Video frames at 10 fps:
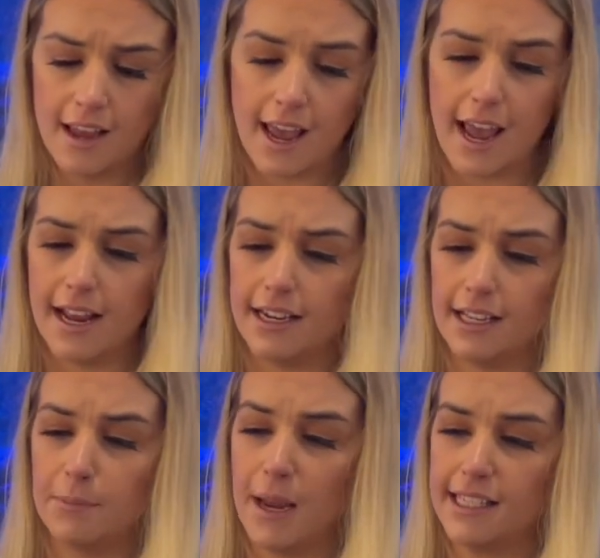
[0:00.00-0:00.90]
and
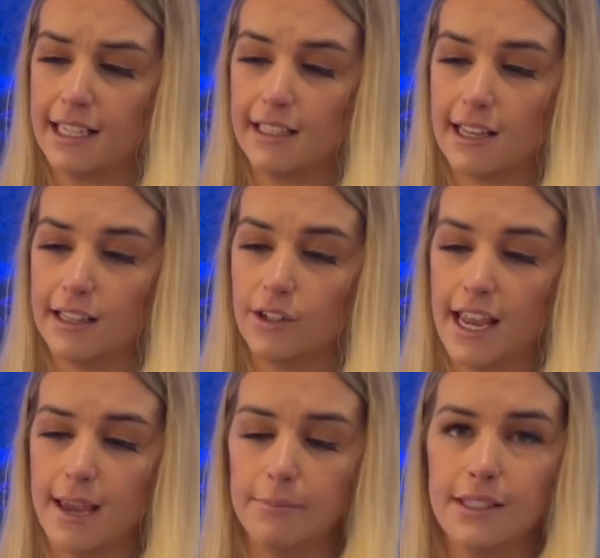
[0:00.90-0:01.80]
it's basically a little
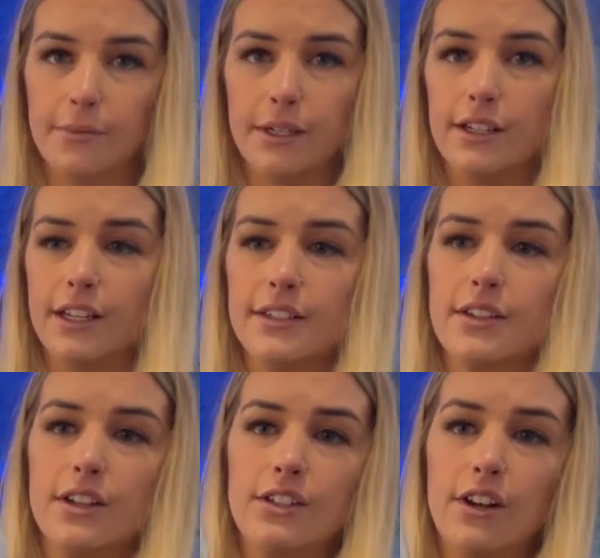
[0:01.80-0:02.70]
hamster wheel, and it's
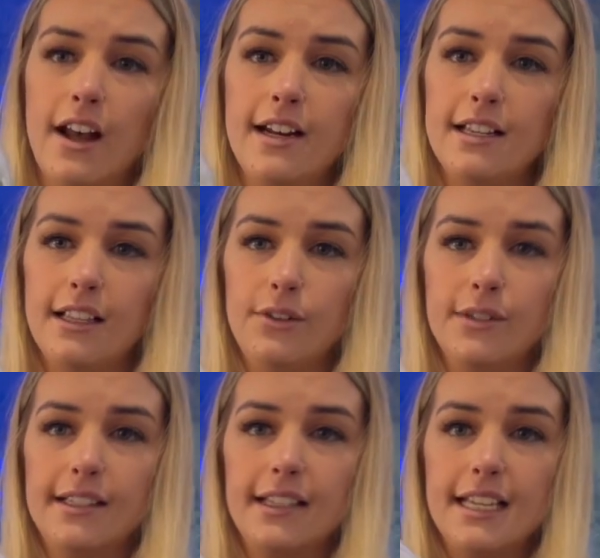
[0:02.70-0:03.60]
got tiny little
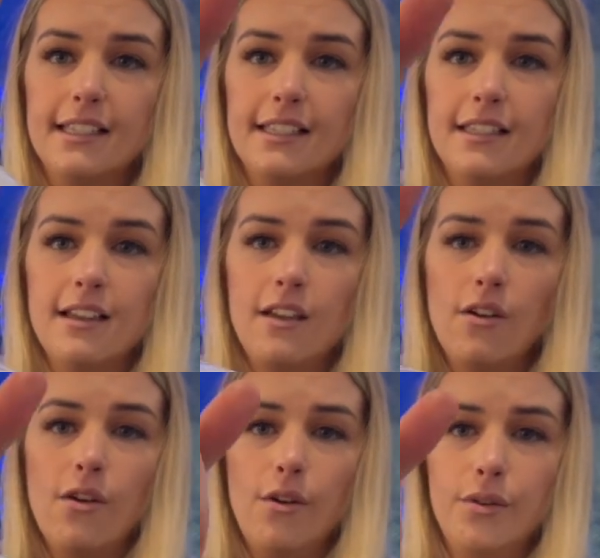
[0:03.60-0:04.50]
slits
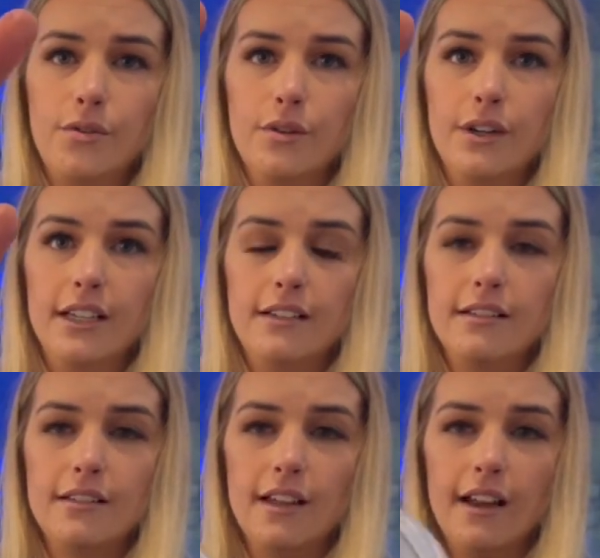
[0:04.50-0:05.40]
all through it.
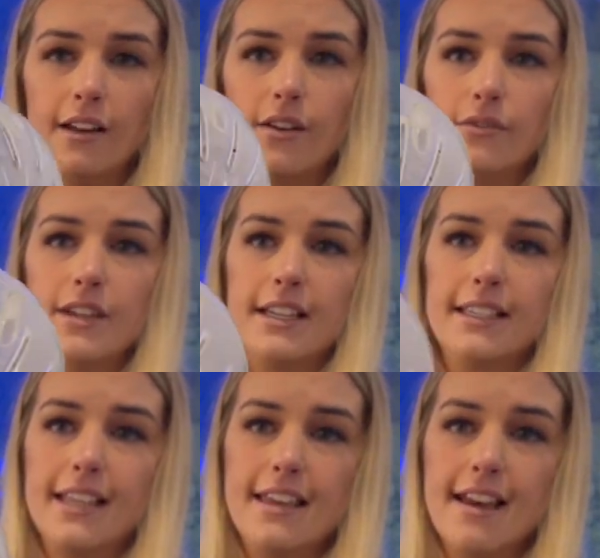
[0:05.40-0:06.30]
I don't know if you can
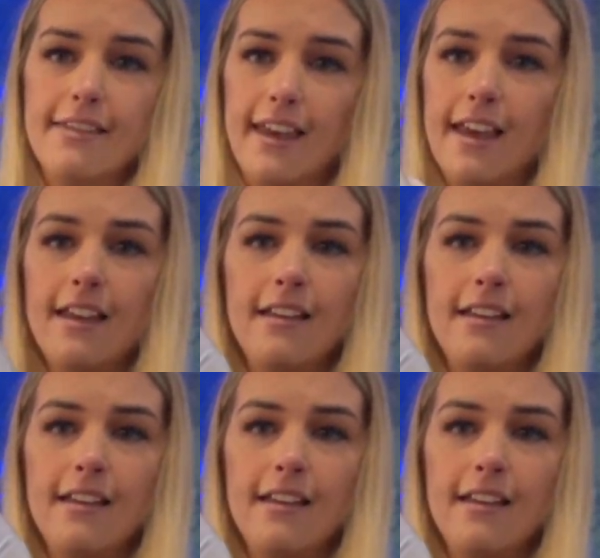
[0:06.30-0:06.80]
see that there,